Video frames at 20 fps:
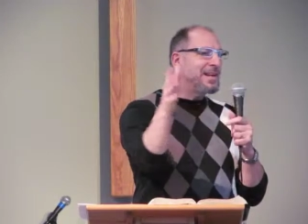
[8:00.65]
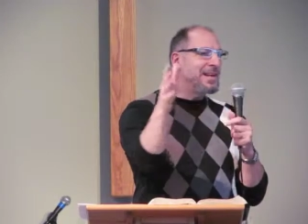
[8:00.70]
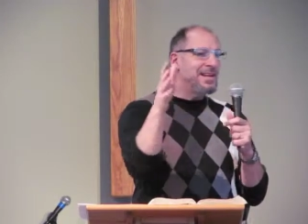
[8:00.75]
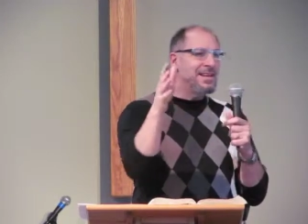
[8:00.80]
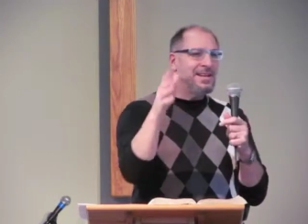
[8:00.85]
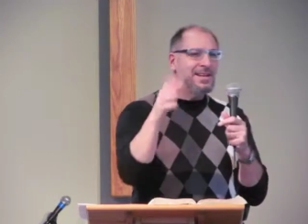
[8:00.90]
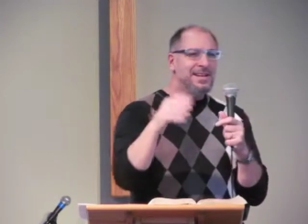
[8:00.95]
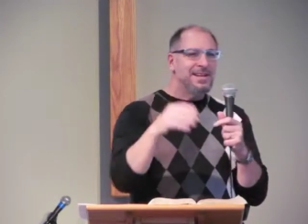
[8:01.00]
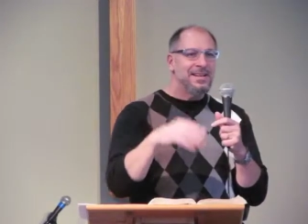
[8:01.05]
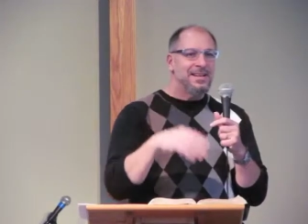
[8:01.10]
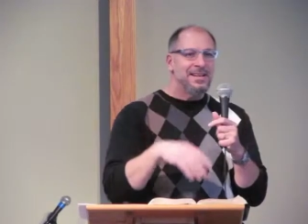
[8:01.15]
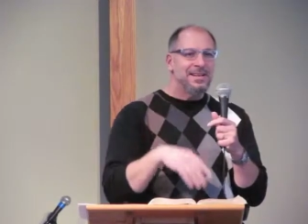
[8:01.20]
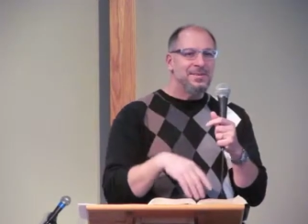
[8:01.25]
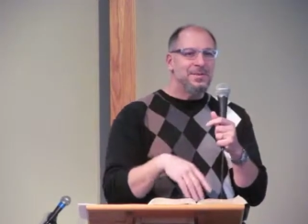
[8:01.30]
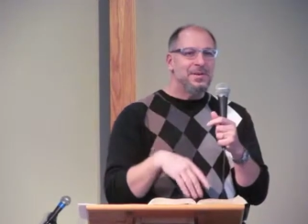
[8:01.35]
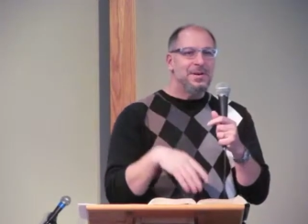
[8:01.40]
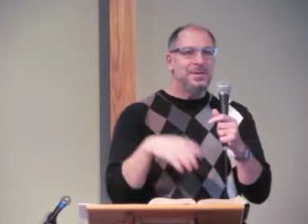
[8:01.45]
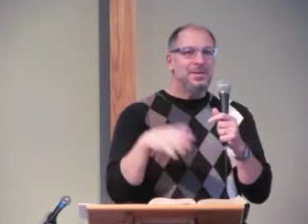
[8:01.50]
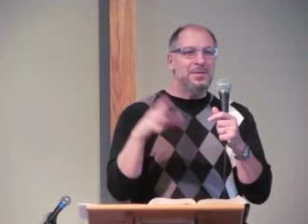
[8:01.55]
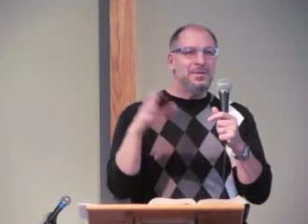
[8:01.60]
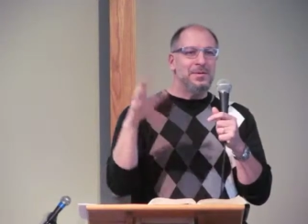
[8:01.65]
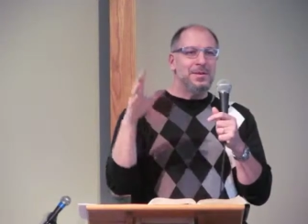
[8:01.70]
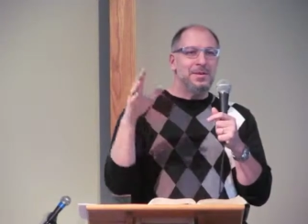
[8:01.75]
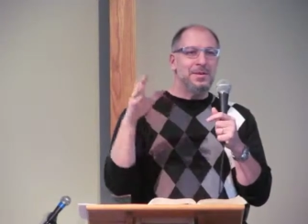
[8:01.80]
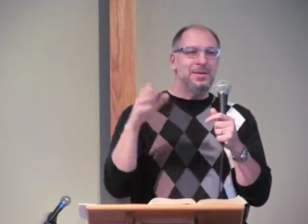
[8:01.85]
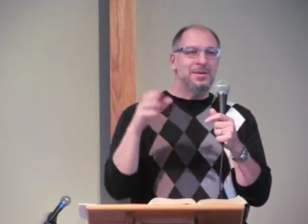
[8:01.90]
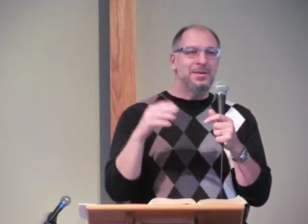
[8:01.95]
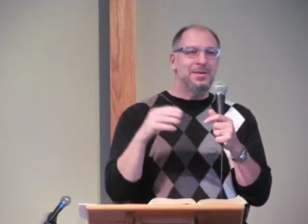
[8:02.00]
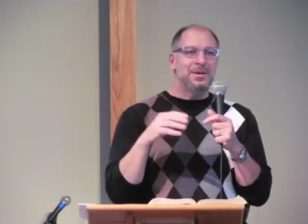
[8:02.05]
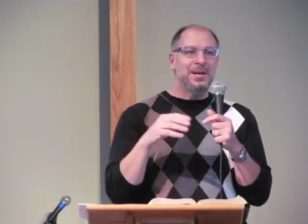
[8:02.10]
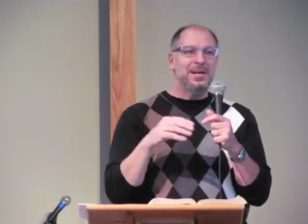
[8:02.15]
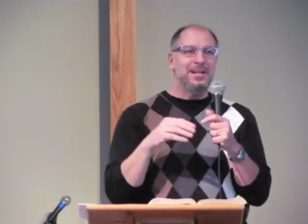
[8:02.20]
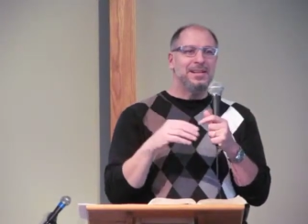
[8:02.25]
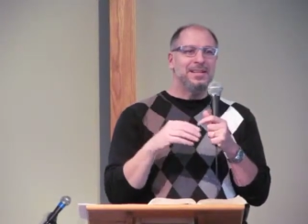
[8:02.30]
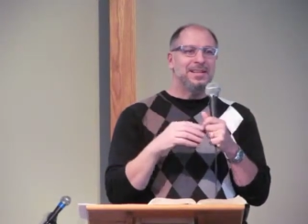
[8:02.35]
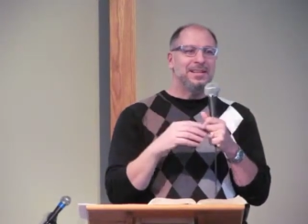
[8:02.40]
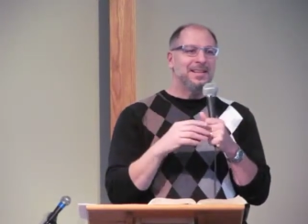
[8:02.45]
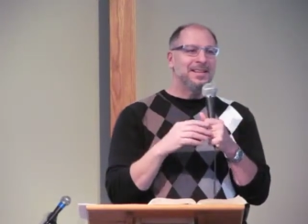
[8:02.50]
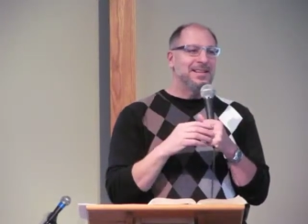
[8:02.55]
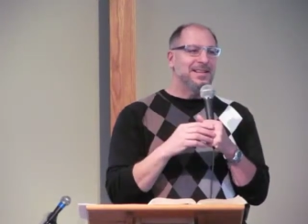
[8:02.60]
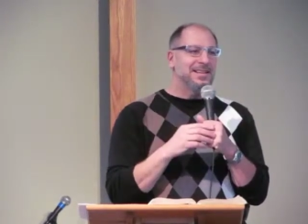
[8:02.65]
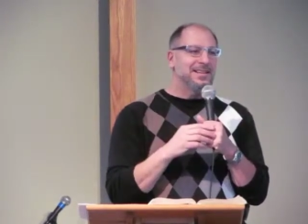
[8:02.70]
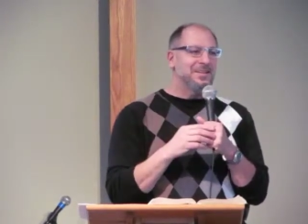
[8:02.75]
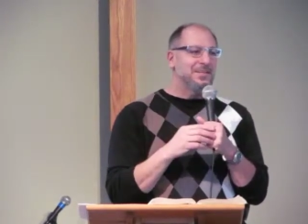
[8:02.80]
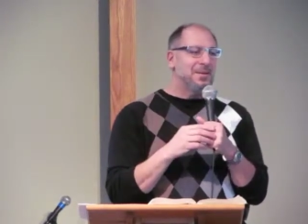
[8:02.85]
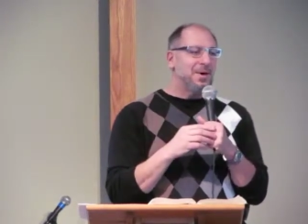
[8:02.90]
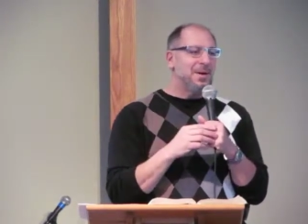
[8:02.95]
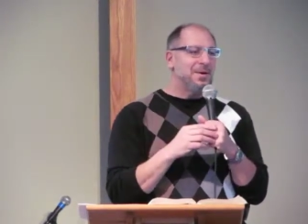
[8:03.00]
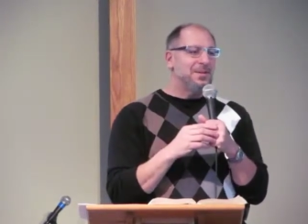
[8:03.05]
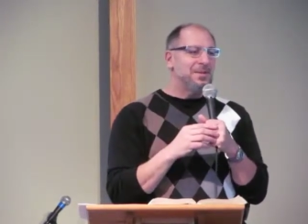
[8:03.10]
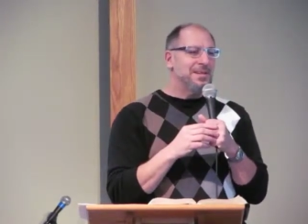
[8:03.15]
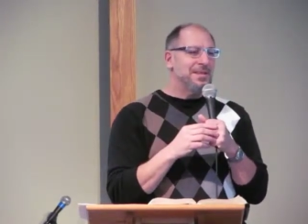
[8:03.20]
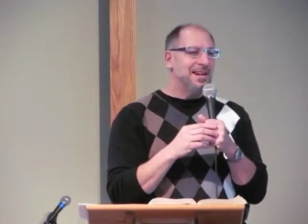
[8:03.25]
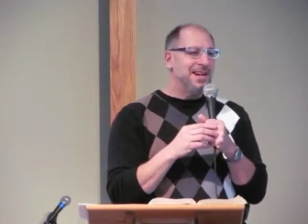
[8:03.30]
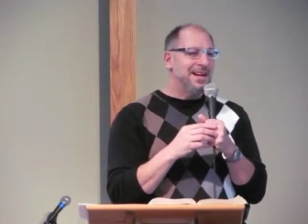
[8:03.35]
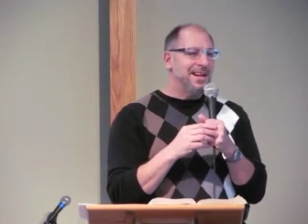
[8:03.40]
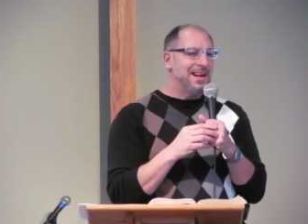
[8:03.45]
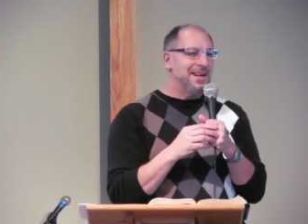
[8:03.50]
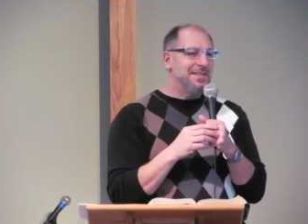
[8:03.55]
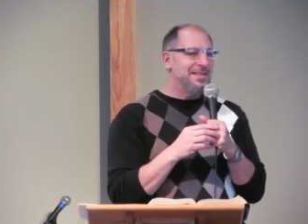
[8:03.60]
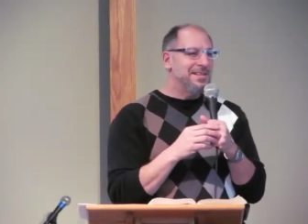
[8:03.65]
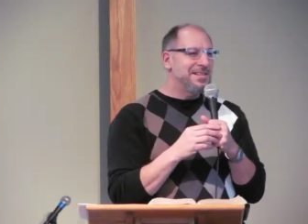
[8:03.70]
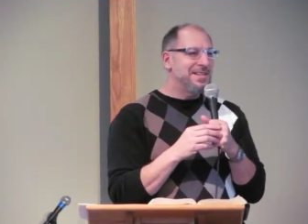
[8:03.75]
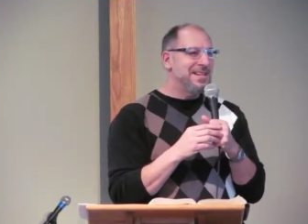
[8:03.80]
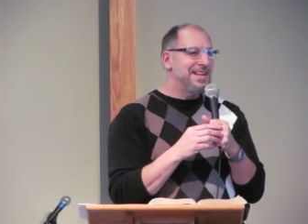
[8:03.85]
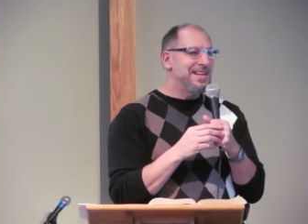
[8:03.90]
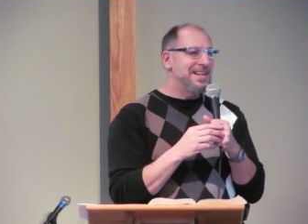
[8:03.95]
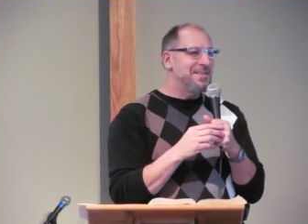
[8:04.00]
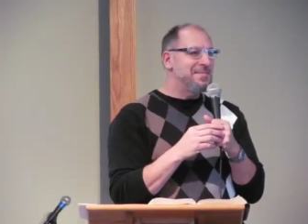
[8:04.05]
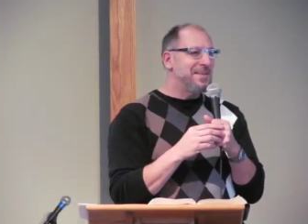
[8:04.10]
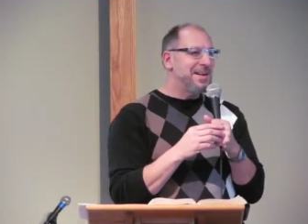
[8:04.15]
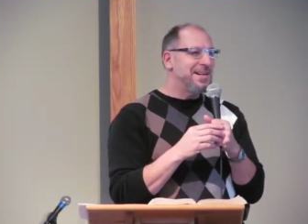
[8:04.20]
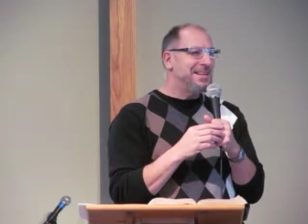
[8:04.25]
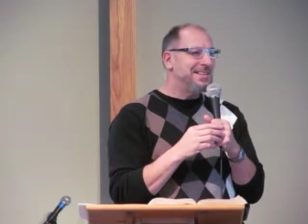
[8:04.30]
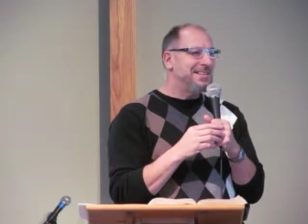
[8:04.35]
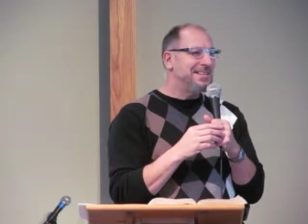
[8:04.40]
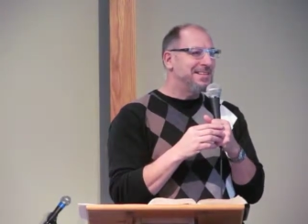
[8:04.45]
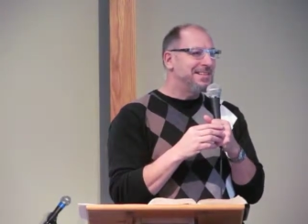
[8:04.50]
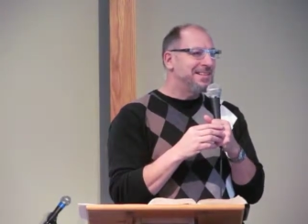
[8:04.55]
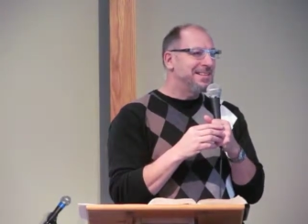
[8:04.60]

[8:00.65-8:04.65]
day. What a, what a great thing, to walk with God every day, amen?